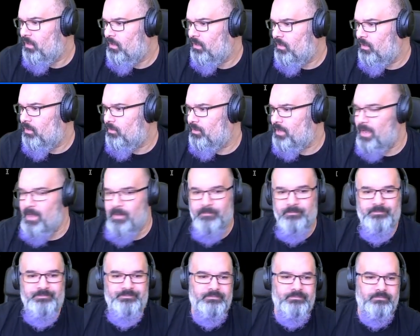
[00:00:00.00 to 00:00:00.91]
Okay,
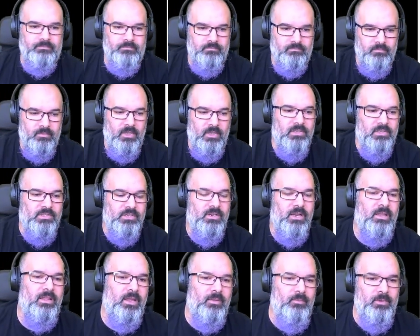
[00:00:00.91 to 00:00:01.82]
so
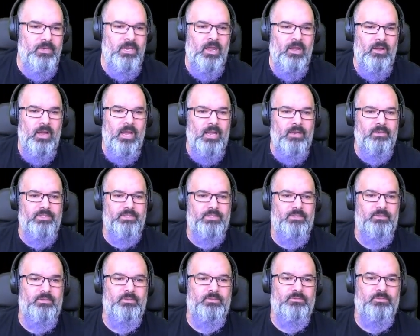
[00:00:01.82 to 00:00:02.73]
now that we know how
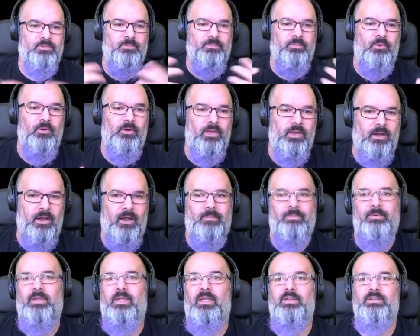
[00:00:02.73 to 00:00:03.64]
to deploy our
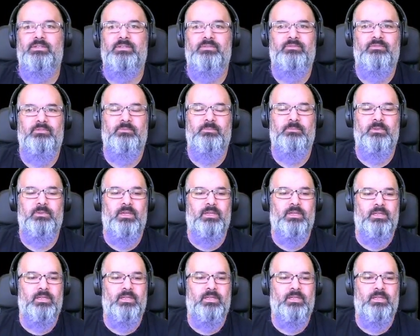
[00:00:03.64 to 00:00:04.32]
application from